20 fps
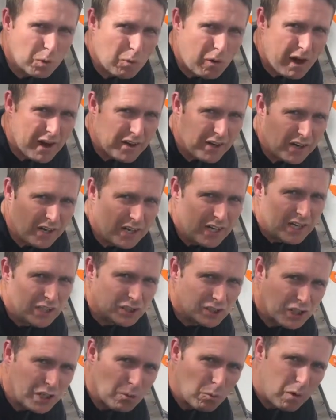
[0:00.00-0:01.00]
water,
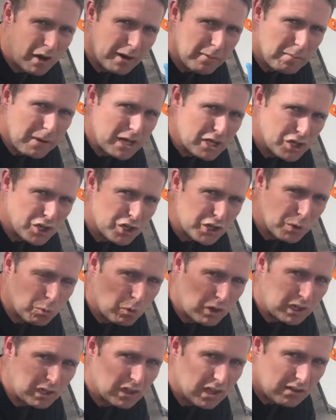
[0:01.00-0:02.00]
so you wanna make sure you're
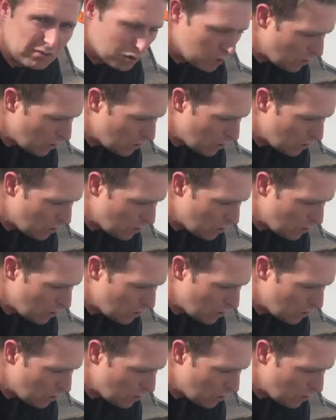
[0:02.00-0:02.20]
wearing gloves